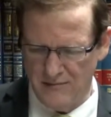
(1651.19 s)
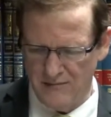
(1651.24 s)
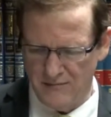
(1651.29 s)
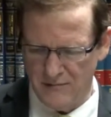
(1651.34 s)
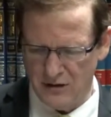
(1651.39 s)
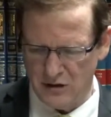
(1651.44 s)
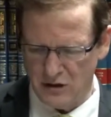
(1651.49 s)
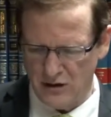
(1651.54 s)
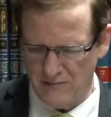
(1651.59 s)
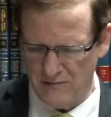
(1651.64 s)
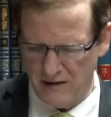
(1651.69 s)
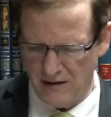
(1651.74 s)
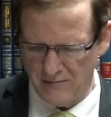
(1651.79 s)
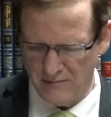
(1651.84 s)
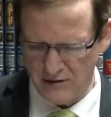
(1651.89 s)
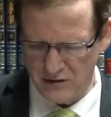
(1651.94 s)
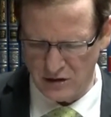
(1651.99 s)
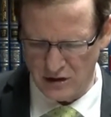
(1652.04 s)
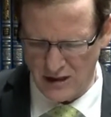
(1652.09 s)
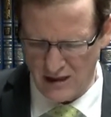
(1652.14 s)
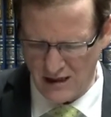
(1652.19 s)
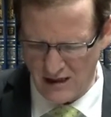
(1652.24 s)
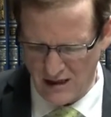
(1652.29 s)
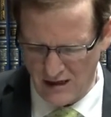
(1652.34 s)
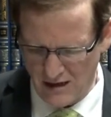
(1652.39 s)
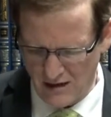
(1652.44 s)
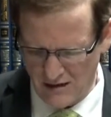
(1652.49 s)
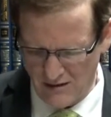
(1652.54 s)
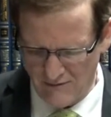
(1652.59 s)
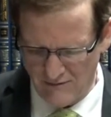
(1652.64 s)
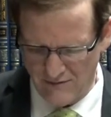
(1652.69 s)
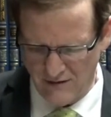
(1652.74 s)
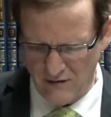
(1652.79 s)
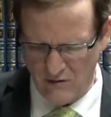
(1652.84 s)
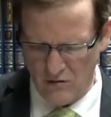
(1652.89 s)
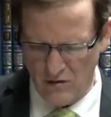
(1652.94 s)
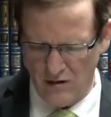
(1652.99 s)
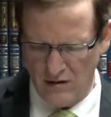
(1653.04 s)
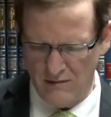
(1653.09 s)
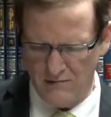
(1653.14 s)
b'shemen hamishcha
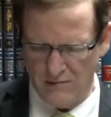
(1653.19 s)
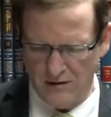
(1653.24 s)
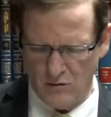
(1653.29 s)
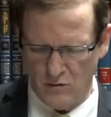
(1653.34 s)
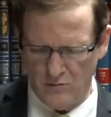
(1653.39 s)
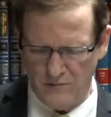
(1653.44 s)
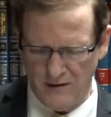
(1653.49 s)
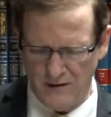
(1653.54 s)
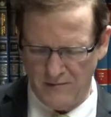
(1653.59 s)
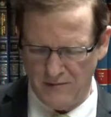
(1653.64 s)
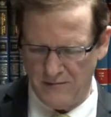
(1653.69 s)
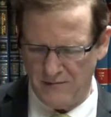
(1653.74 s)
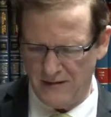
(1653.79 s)
velo merube